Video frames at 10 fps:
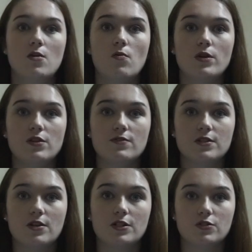when you
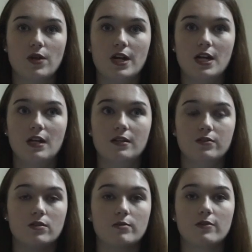started training, and it's
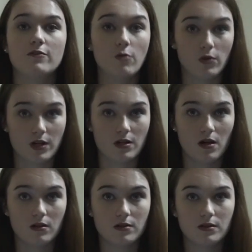only about $40.